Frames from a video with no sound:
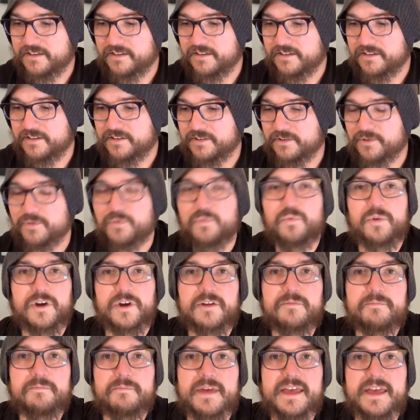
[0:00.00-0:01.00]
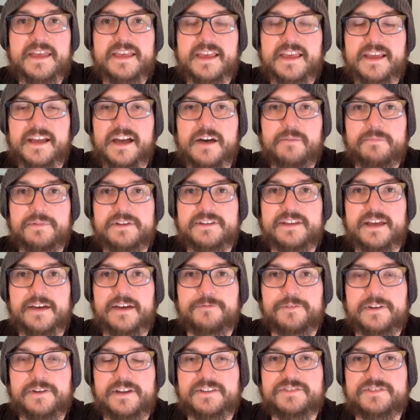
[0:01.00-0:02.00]
we're making up a
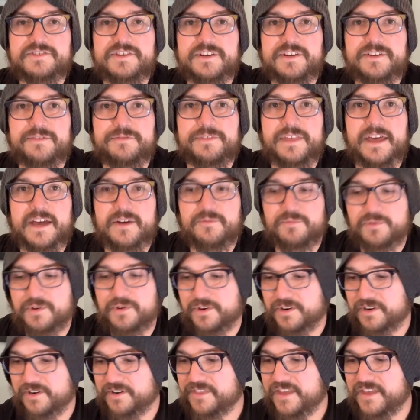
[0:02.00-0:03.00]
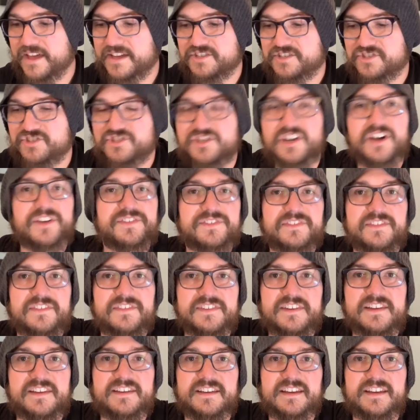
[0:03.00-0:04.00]
definition of that word that just
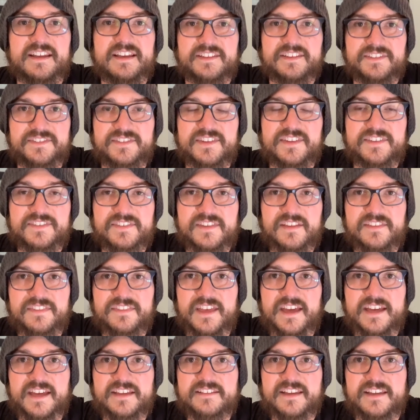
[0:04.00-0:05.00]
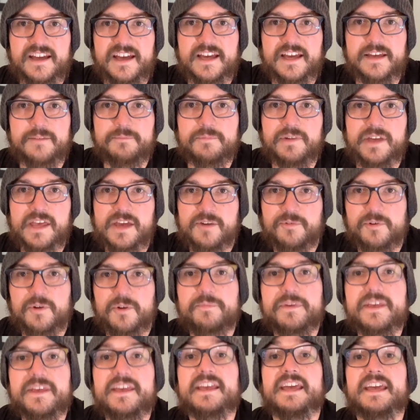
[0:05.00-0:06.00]
didn't exist at that time. We're
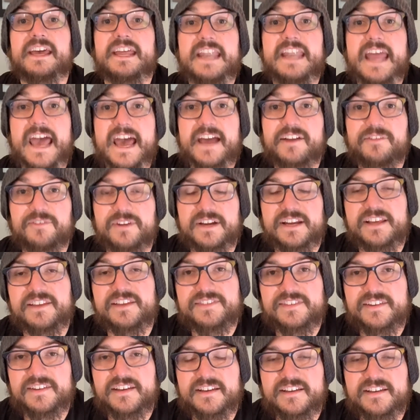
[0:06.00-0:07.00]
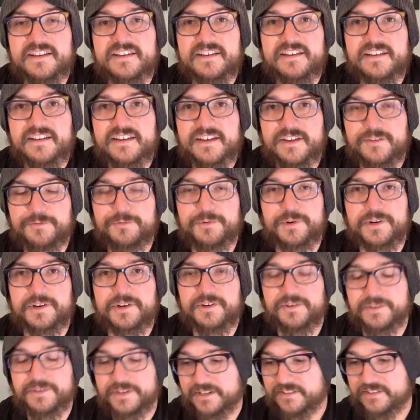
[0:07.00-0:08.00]
being anachronistic if we're
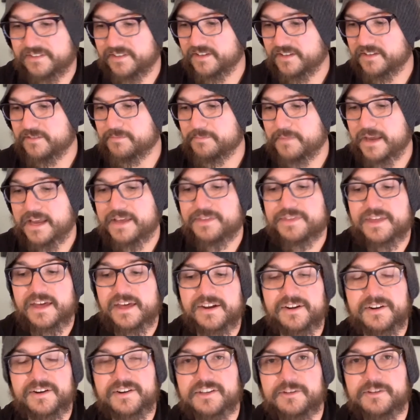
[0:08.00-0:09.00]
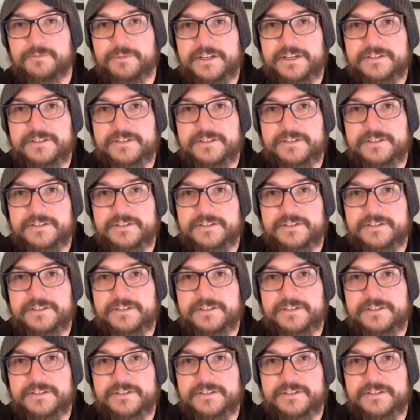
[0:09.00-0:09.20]
going to make that argument.